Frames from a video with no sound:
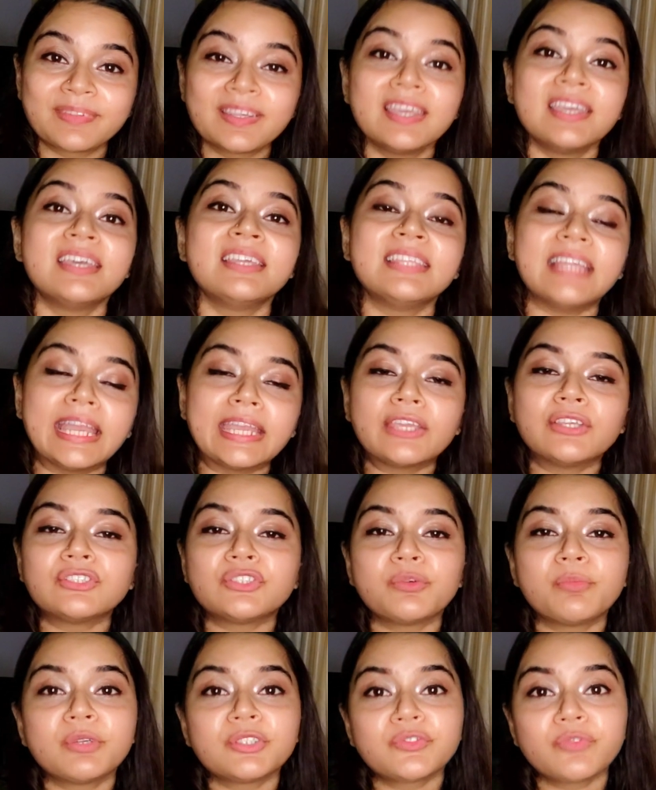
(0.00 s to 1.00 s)
Thank you so
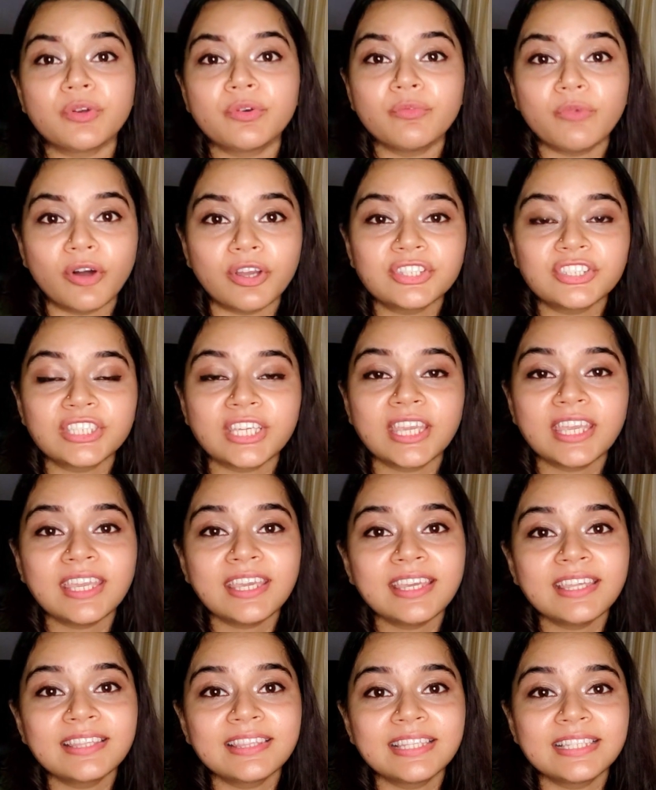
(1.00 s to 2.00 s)
much for watching.
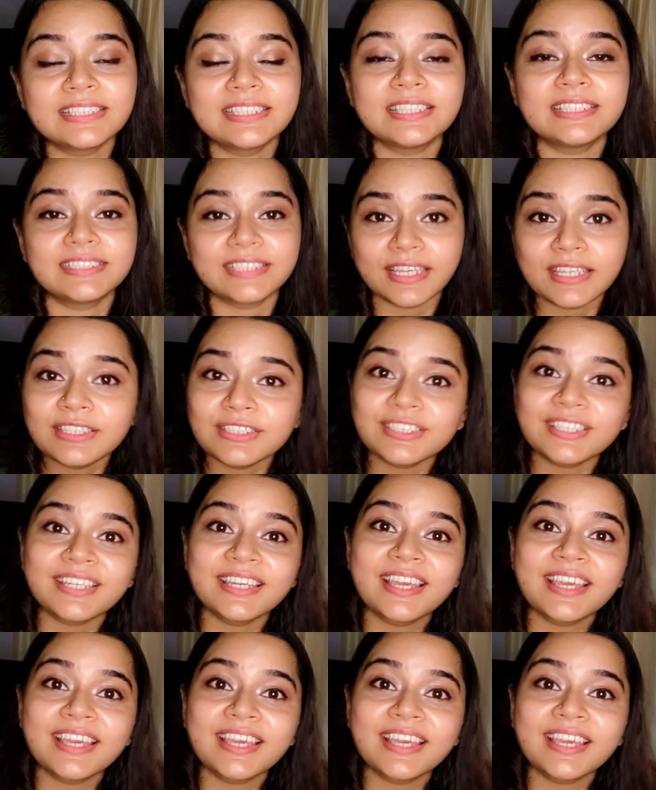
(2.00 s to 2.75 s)
This is it.